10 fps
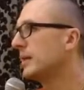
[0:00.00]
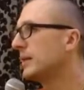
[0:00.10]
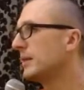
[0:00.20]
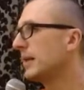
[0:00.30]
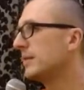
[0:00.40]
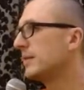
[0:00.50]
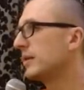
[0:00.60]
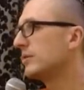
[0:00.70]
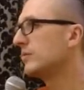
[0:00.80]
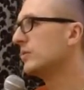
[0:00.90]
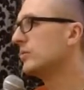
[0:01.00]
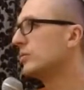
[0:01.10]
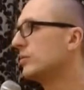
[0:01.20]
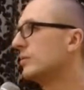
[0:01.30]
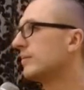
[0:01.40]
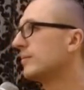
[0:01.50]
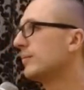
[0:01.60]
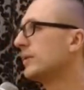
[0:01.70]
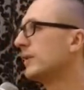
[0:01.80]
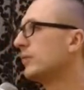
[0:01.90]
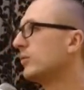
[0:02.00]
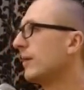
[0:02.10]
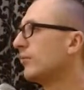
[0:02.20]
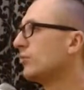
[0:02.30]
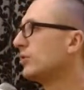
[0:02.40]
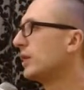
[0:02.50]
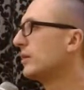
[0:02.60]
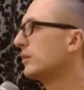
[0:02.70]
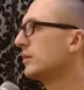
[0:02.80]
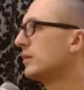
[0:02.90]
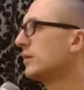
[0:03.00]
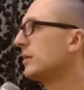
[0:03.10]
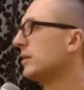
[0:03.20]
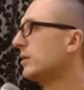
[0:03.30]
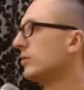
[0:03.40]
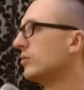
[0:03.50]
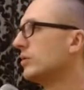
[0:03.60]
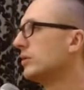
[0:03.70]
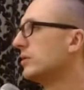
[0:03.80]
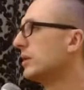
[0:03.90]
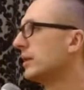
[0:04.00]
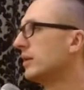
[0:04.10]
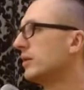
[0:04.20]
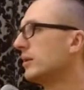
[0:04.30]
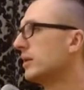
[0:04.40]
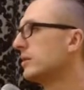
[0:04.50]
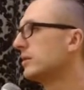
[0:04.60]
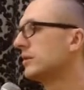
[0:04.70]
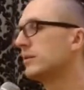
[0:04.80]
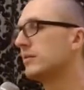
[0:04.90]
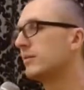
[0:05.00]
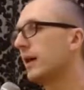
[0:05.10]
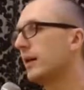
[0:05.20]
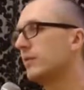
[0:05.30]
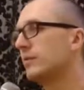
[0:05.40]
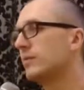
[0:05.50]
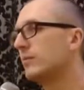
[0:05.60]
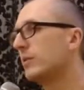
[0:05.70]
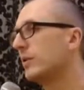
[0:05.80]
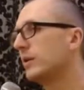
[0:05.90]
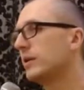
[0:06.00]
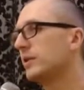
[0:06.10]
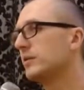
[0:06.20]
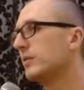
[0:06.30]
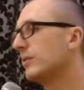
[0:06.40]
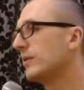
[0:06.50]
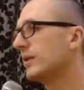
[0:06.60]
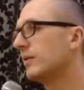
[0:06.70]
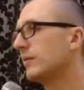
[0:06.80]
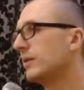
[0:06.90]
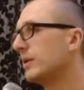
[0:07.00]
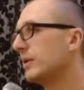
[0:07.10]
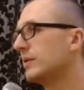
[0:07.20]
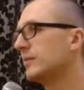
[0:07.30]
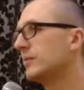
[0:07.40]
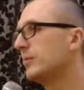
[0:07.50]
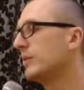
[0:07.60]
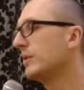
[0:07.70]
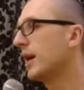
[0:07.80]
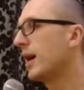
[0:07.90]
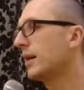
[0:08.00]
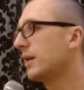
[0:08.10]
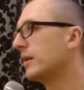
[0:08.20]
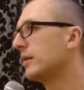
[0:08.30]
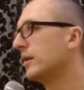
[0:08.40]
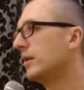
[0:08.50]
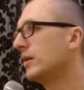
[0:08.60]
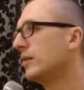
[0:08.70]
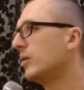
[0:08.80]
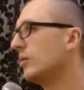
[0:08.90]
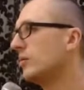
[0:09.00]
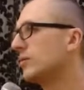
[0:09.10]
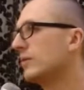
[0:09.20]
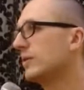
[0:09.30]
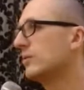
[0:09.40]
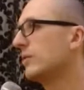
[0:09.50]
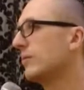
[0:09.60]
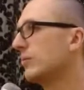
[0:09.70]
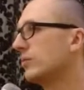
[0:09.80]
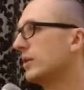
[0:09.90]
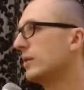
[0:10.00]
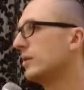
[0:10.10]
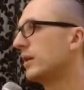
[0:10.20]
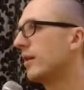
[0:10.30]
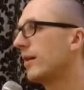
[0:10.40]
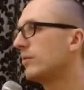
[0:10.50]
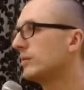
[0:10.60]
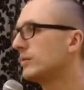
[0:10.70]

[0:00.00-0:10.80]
that stays with you, but then you have to juggle, children education, wife, mortgage, or whatever the case may be, career, all those things you have to juggle around.